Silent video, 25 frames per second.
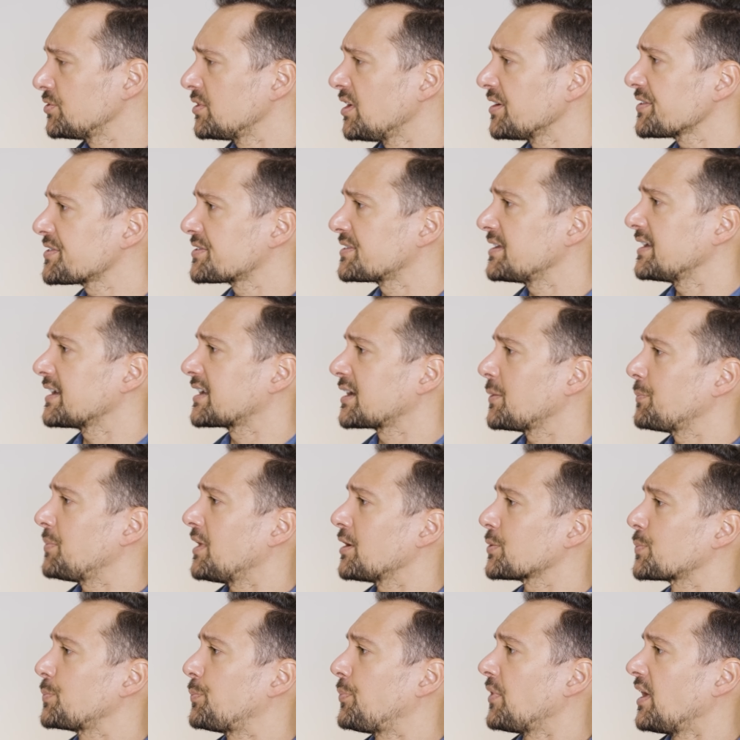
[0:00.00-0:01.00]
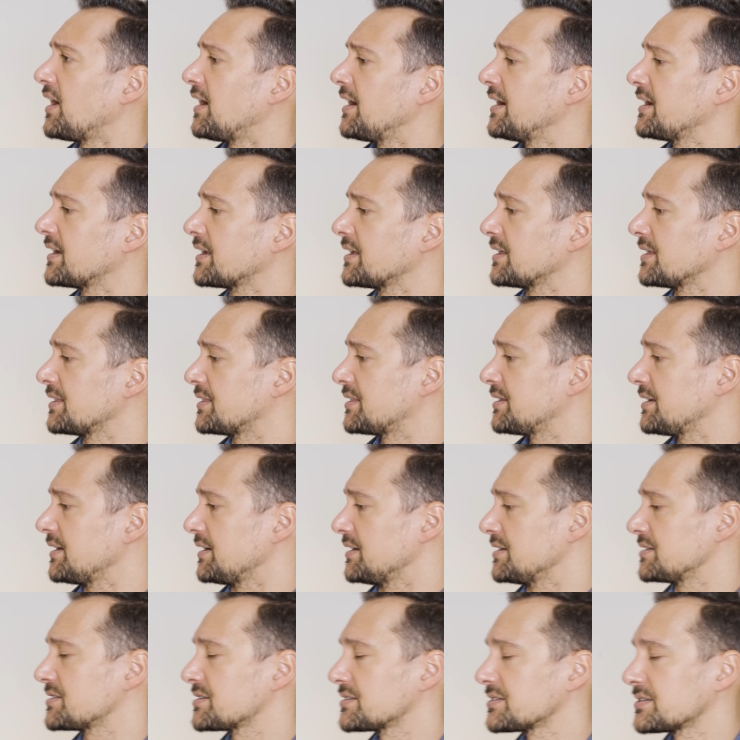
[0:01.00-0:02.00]
not think about buying
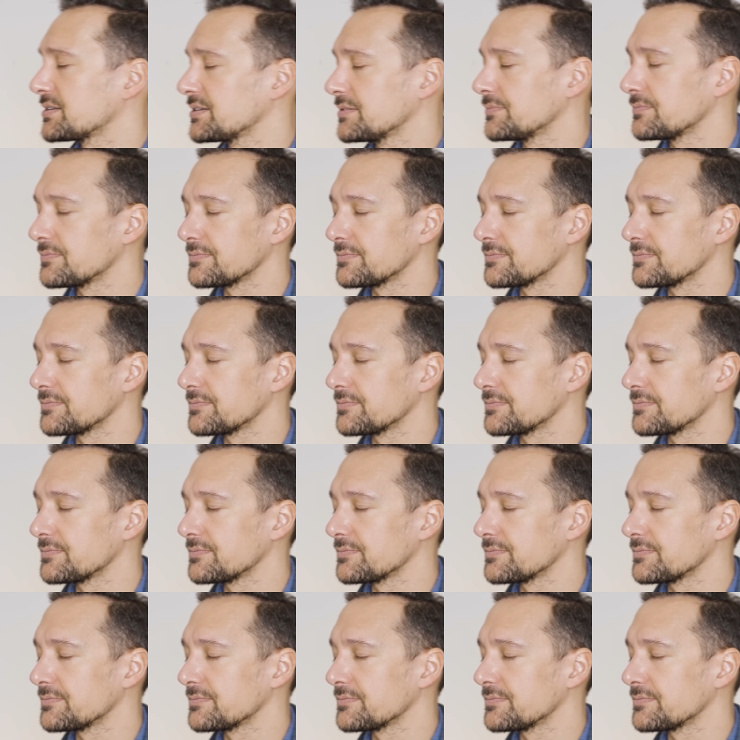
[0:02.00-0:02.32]
this.